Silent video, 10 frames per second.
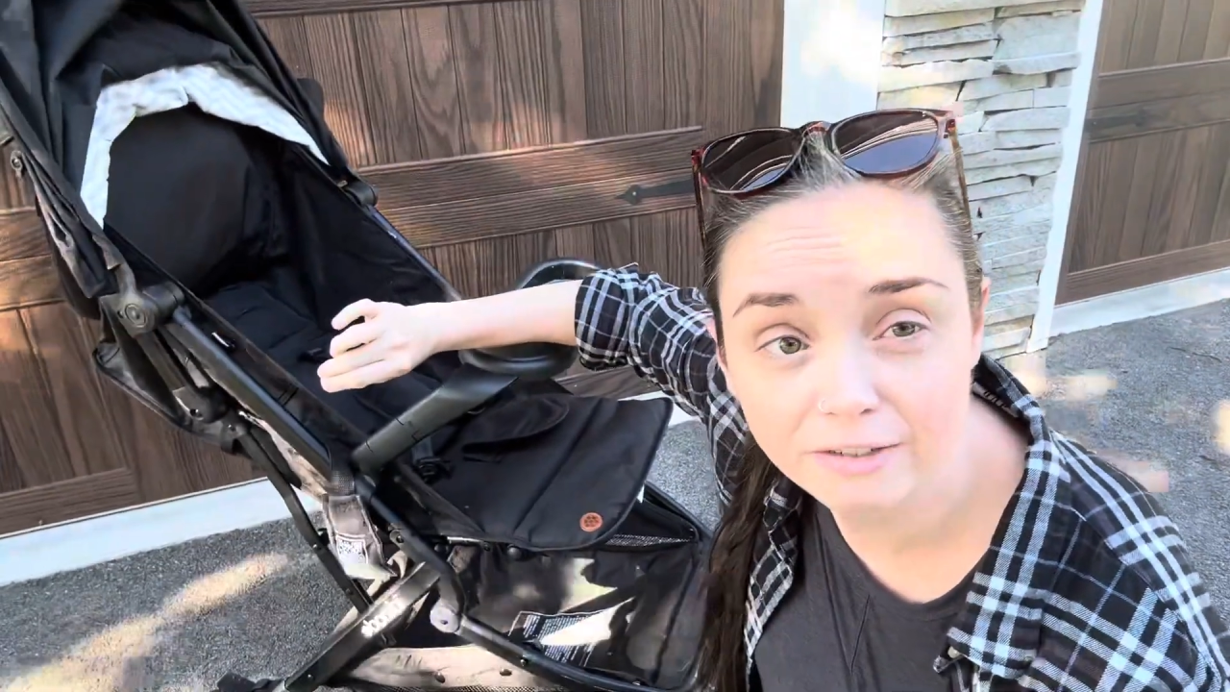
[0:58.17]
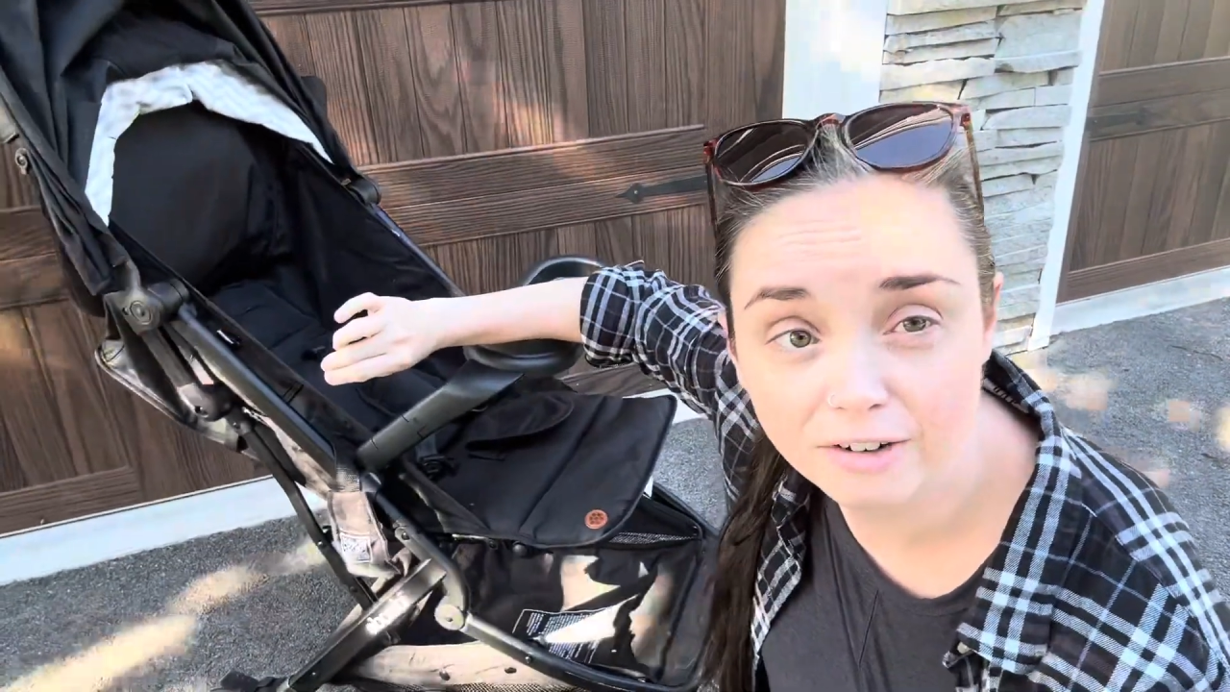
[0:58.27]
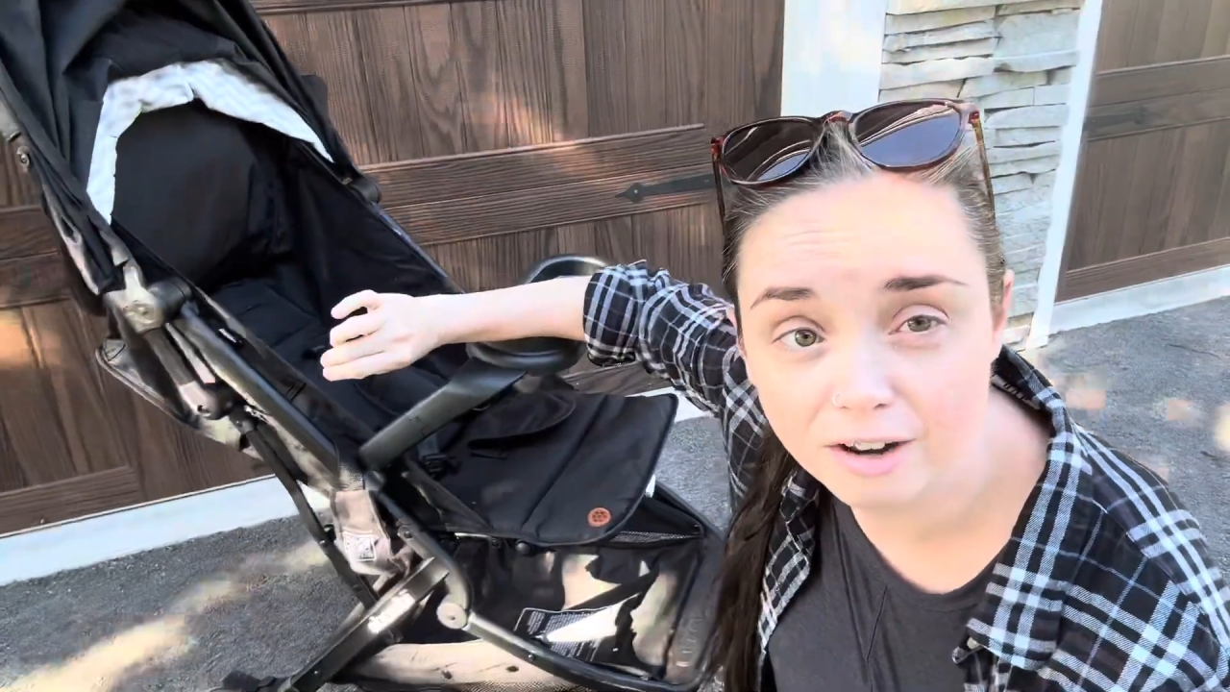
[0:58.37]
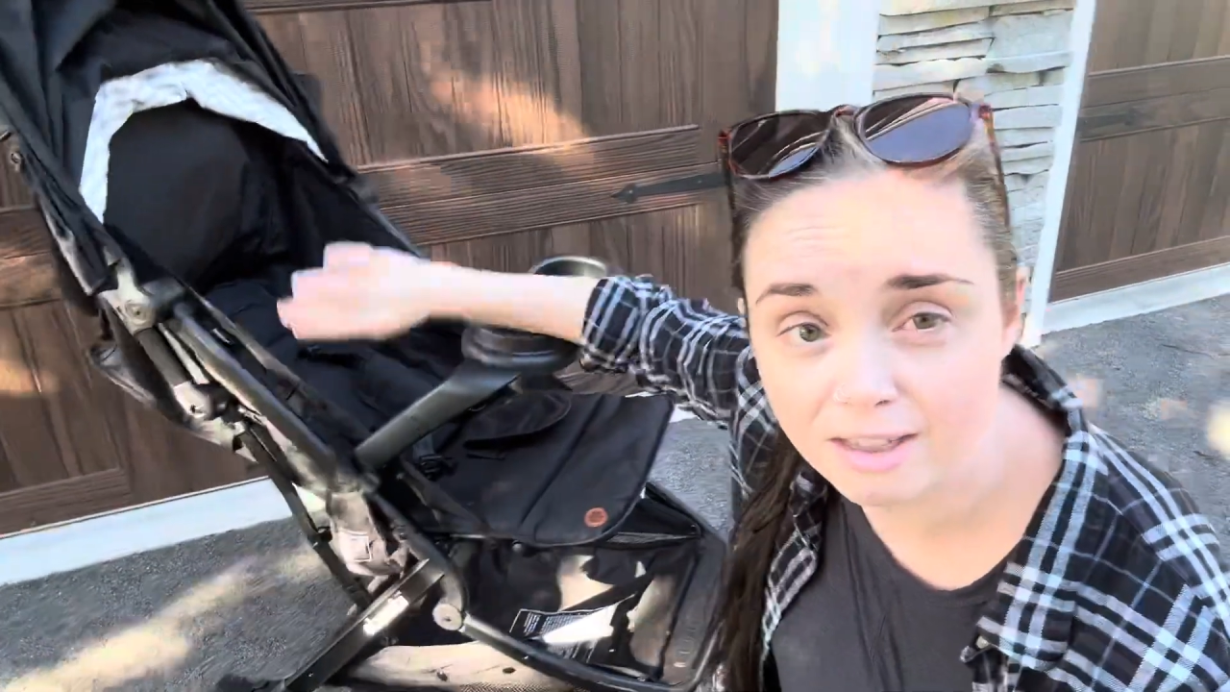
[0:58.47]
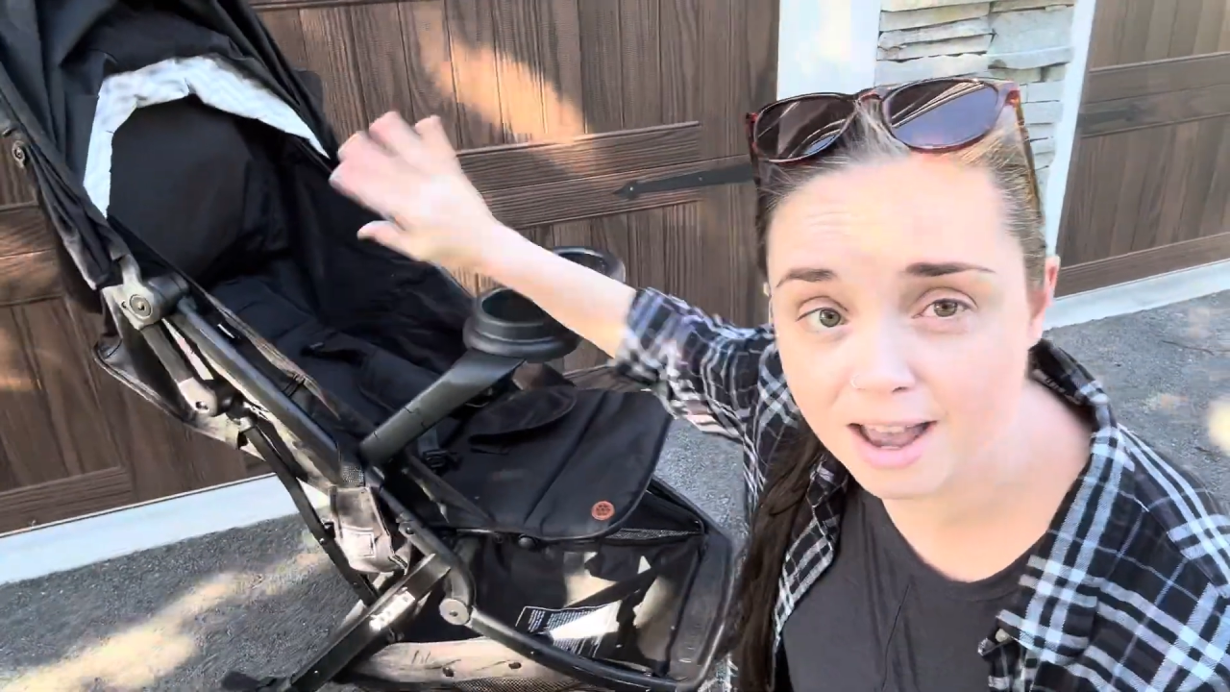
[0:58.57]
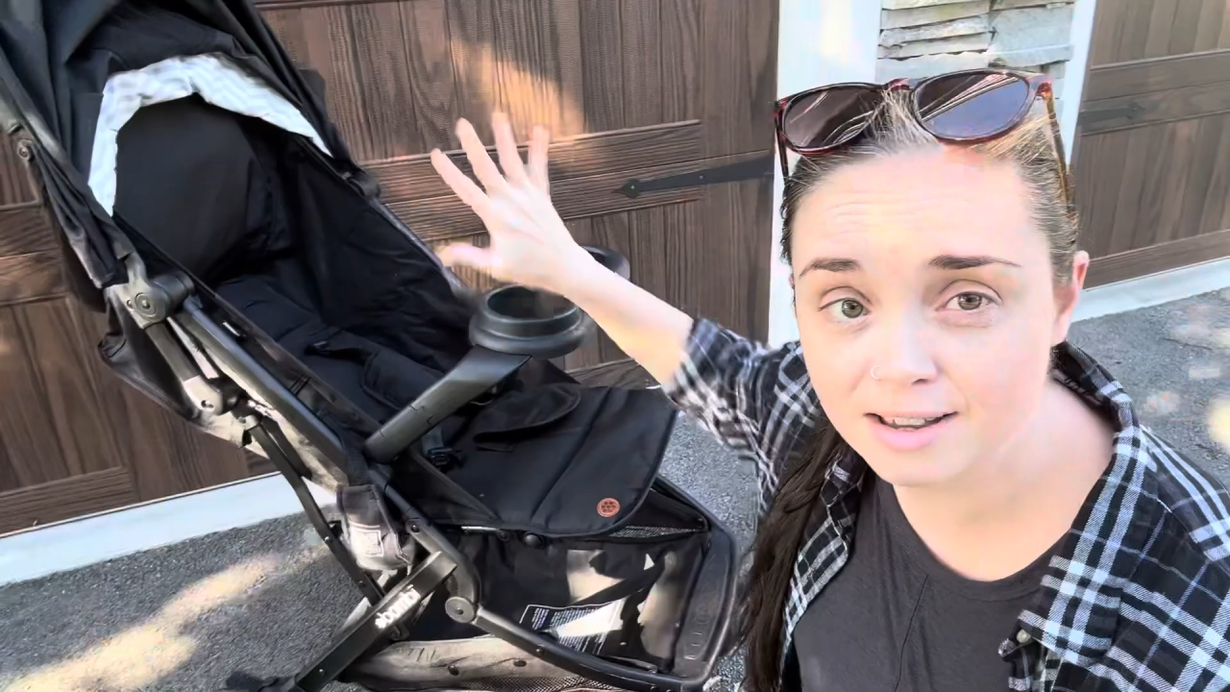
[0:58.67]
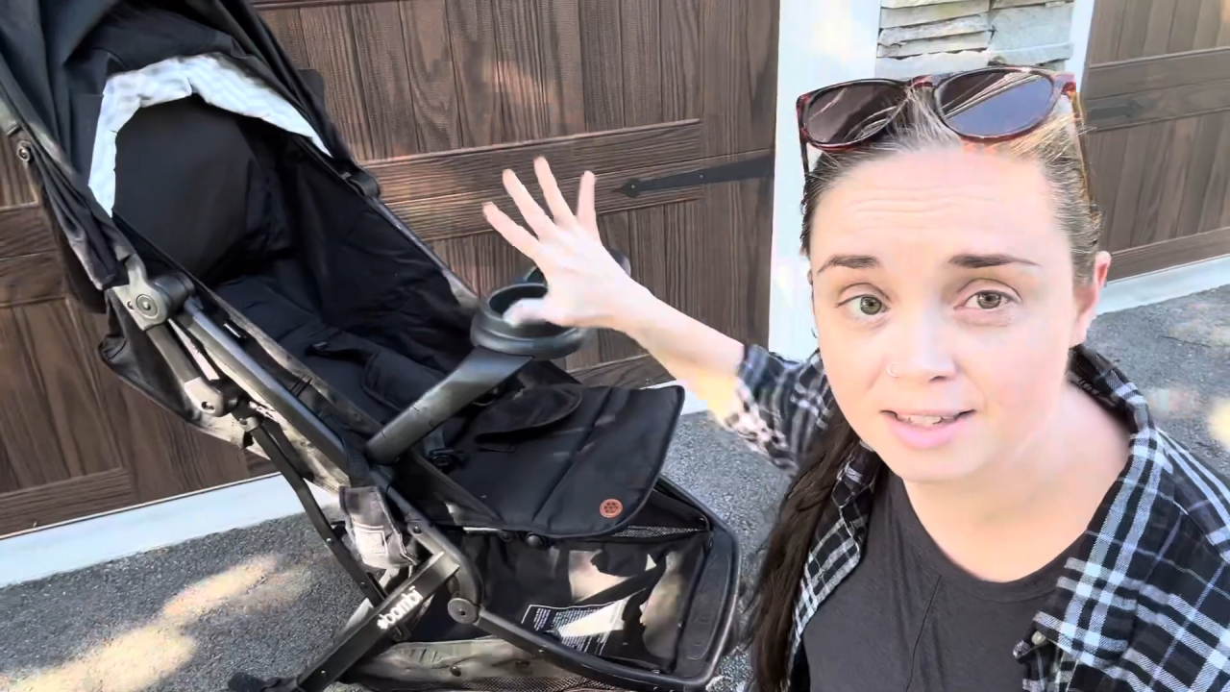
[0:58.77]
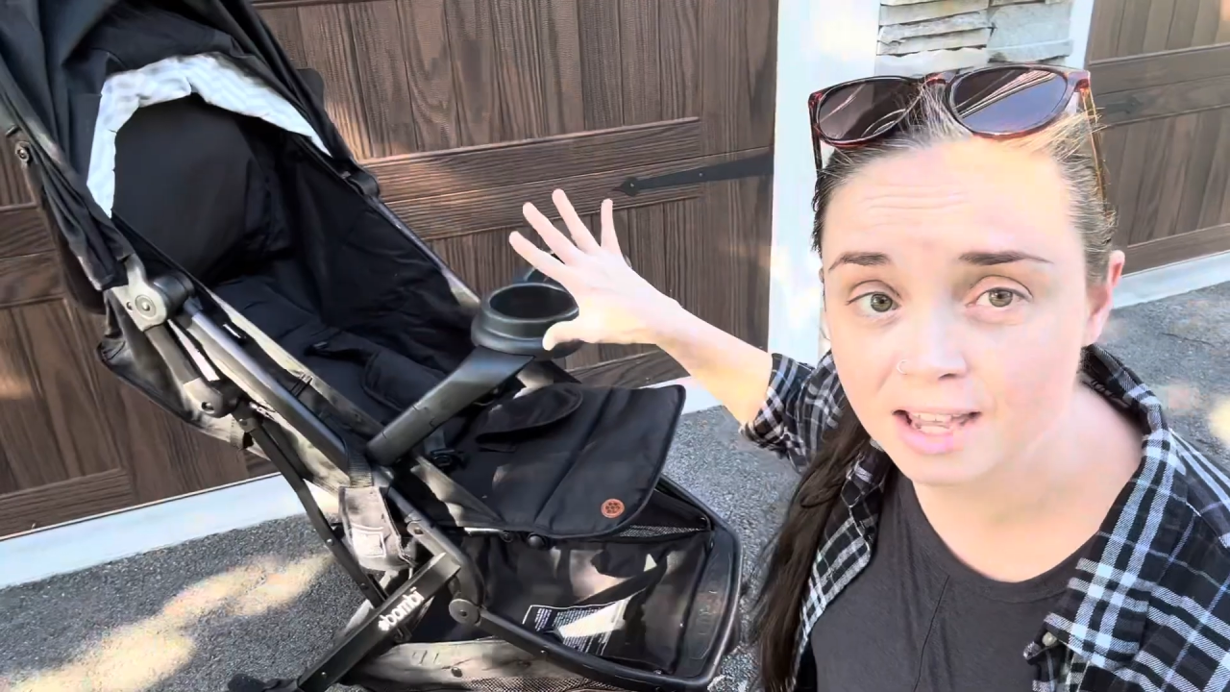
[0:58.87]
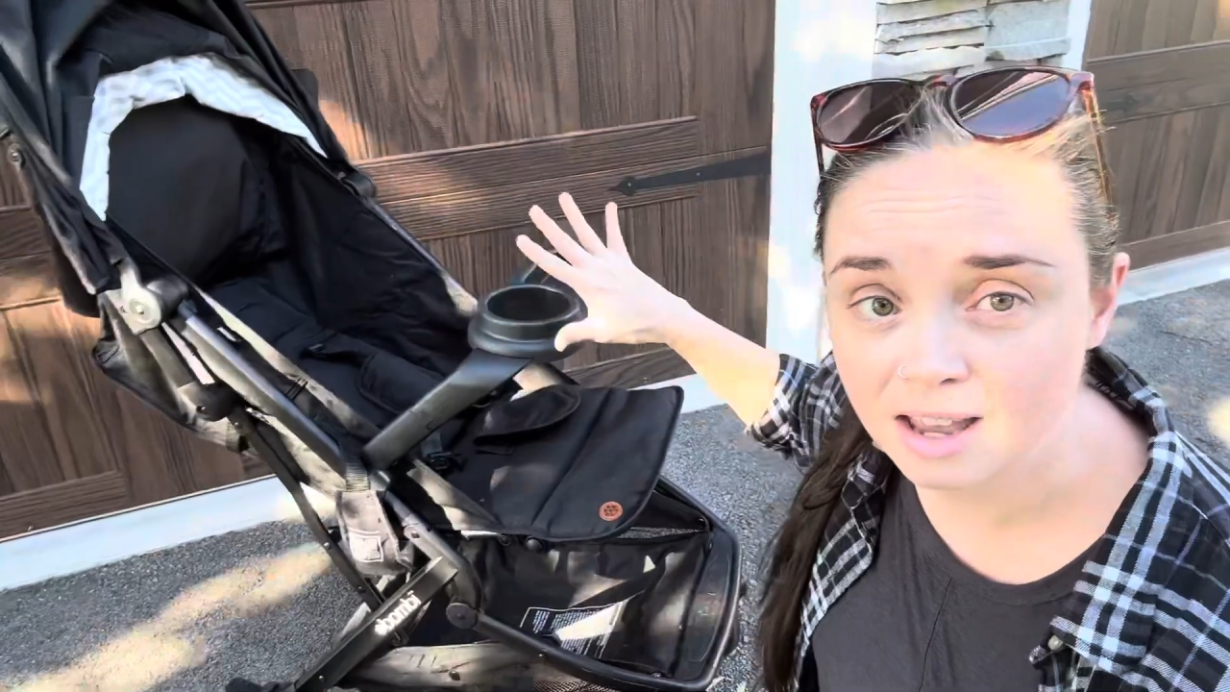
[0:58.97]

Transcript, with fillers: for this